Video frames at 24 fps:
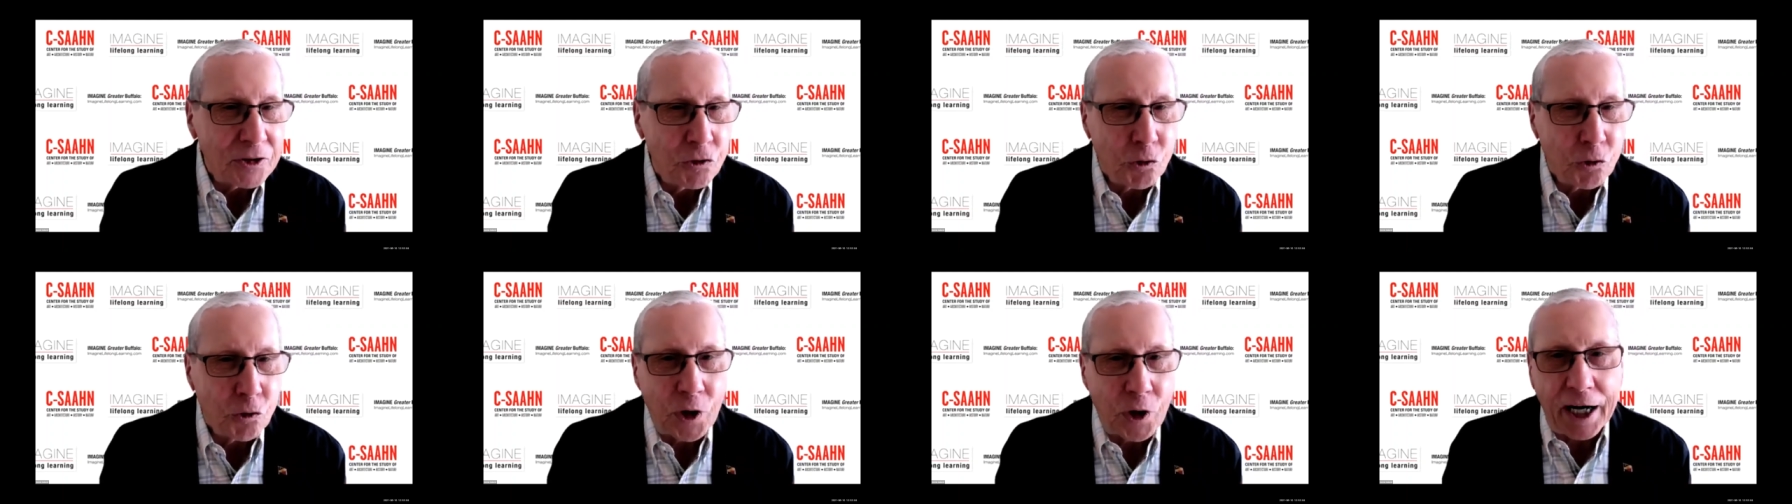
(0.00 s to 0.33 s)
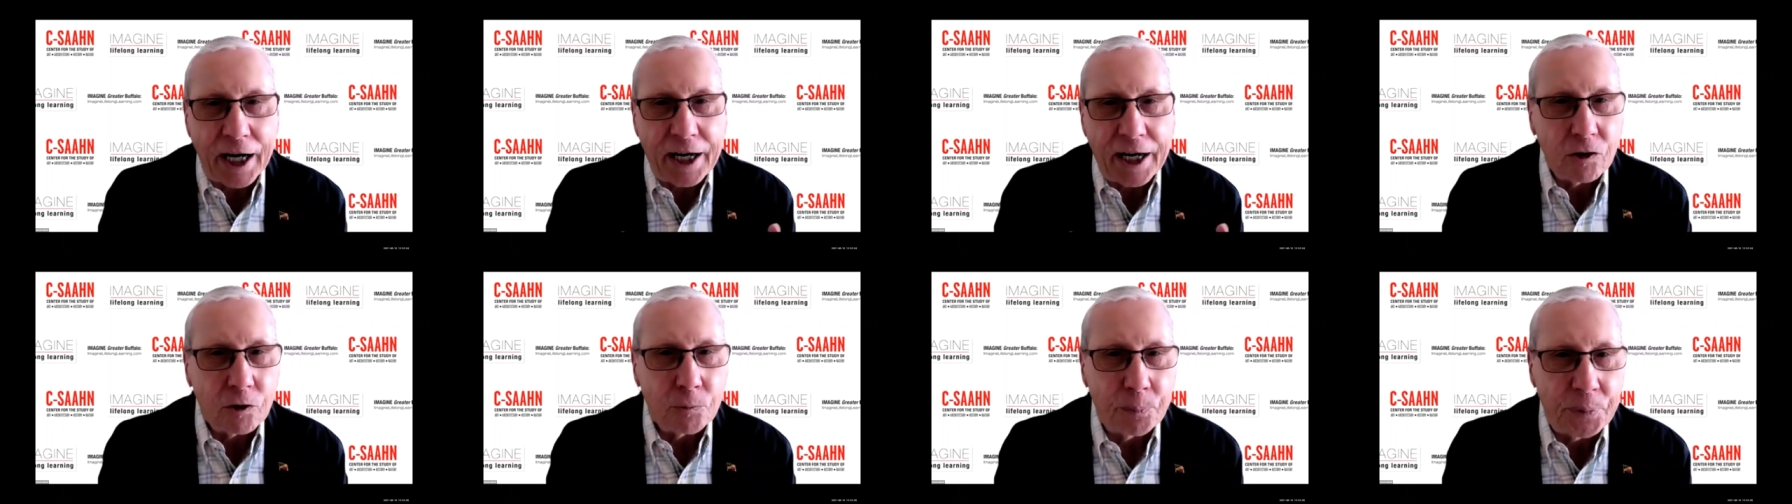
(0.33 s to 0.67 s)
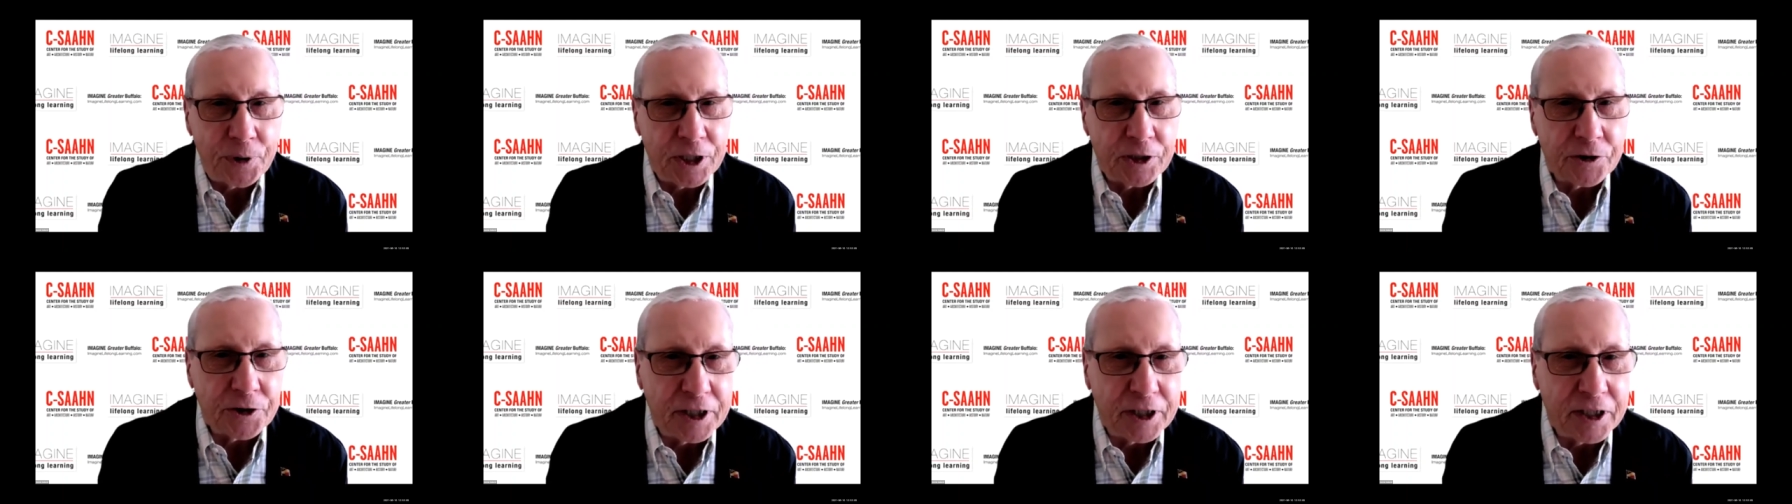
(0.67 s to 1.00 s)
trial
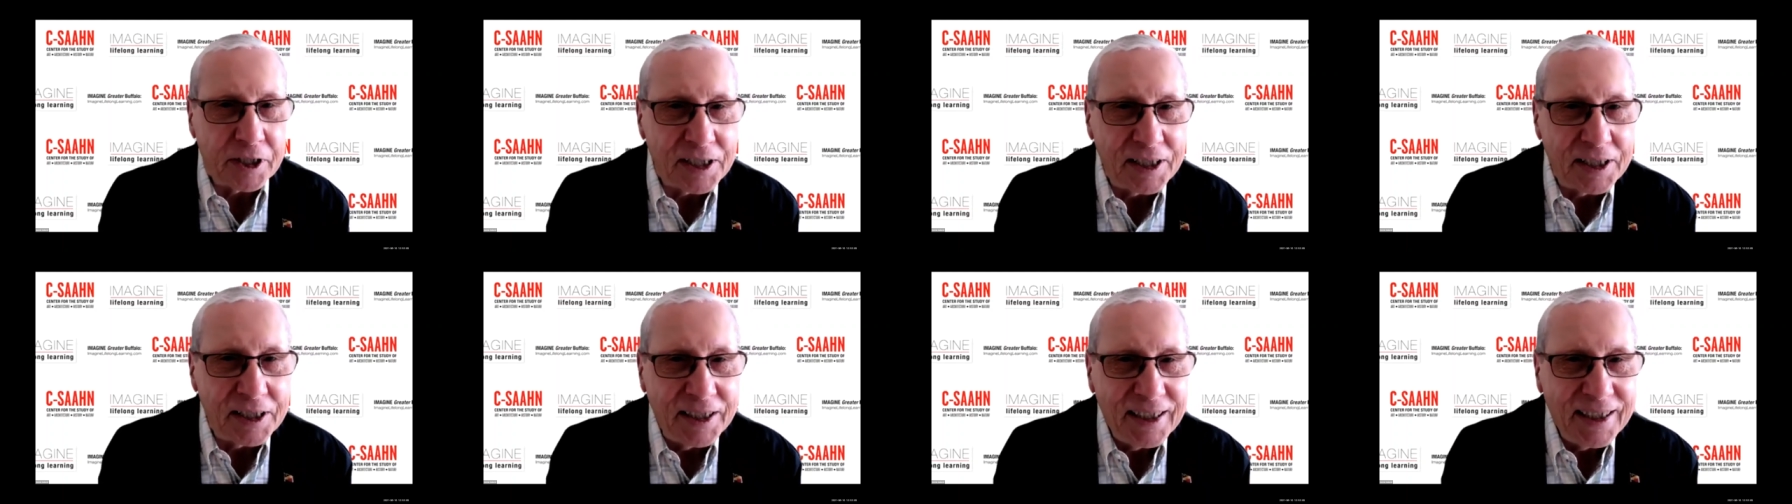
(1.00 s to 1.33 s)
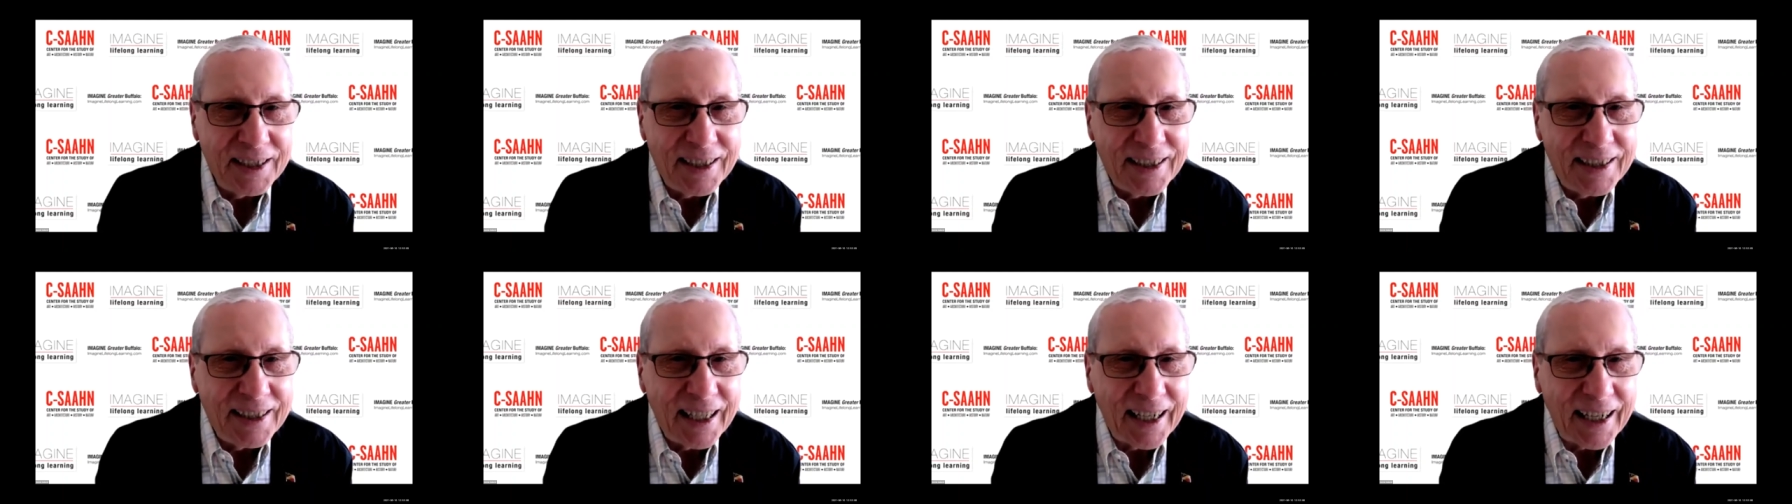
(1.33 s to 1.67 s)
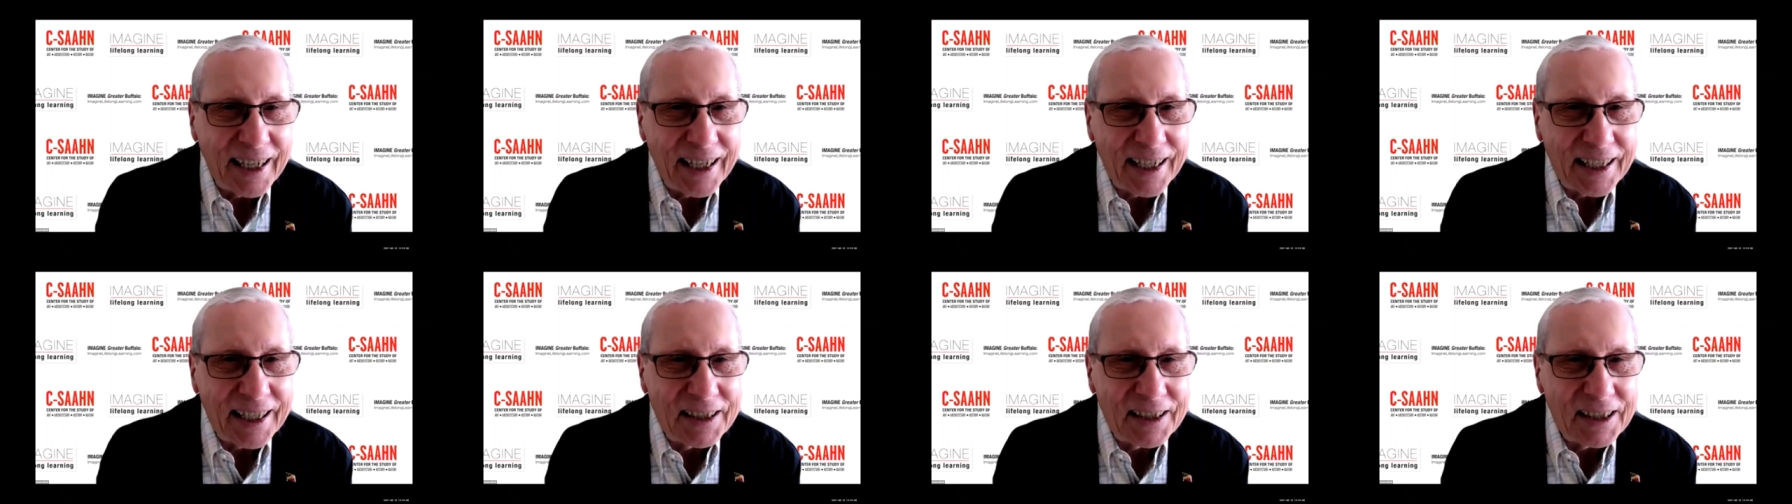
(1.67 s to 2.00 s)
period
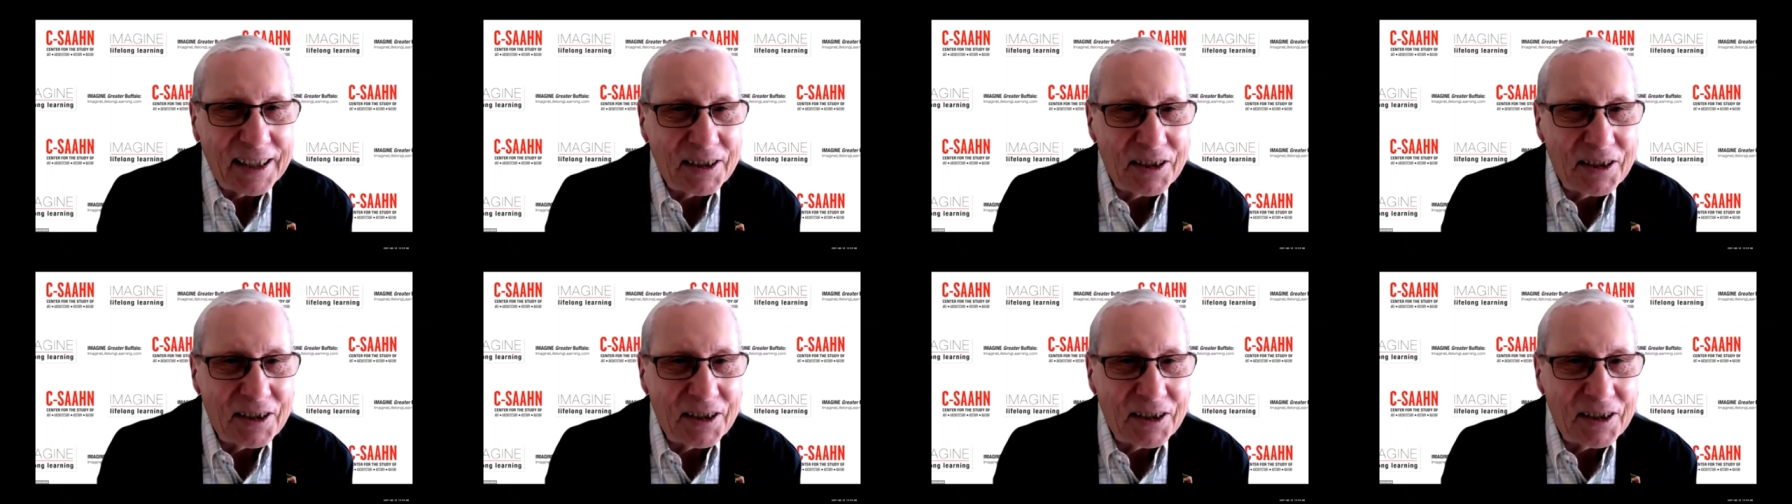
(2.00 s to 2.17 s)
uh,